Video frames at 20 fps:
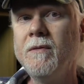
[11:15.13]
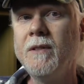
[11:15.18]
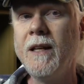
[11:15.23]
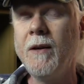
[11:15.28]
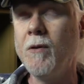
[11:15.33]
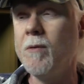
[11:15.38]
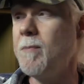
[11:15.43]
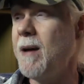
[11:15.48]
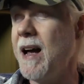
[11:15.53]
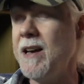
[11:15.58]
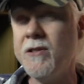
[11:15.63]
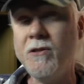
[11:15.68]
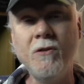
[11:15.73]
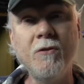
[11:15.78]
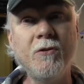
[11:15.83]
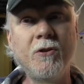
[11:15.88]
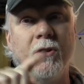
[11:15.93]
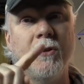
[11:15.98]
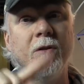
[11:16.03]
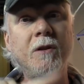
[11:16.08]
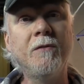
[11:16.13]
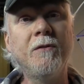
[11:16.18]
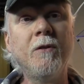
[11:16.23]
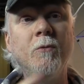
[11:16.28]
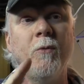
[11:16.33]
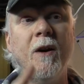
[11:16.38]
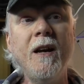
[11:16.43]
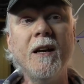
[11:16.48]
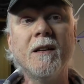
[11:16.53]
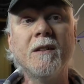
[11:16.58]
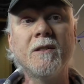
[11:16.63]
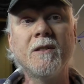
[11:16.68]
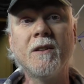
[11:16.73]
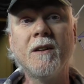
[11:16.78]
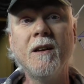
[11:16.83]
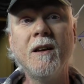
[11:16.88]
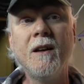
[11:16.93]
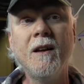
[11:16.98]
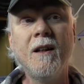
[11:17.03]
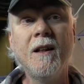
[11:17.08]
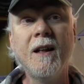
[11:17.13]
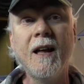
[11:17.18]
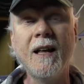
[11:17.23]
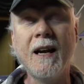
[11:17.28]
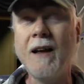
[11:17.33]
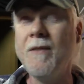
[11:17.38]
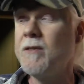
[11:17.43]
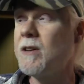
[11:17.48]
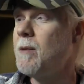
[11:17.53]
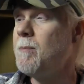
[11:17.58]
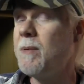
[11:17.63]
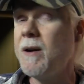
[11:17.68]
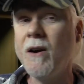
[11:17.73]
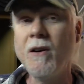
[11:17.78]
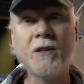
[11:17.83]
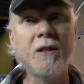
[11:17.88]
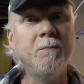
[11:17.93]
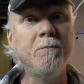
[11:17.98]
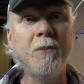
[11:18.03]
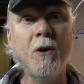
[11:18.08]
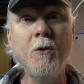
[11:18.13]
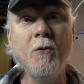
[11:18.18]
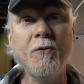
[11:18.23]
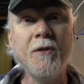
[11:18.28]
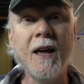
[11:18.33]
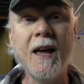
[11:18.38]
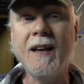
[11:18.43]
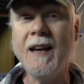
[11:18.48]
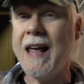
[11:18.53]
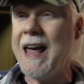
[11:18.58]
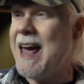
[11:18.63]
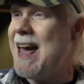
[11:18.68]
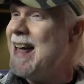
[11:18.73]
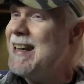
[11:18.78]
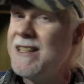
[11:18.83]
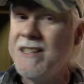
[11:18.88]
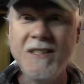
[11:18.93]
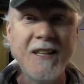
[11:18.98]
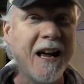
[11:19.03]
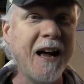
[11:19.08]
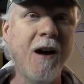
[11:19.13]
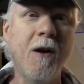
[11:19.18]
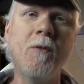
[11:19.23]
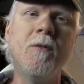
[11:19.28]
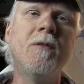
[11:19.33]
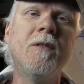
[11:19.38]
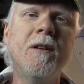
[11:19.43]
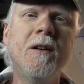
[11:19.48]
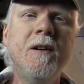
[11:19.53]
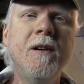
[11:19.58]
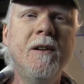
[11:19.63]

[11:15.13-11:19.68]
They were mastered two different ways, and I've compared them both, and hands down.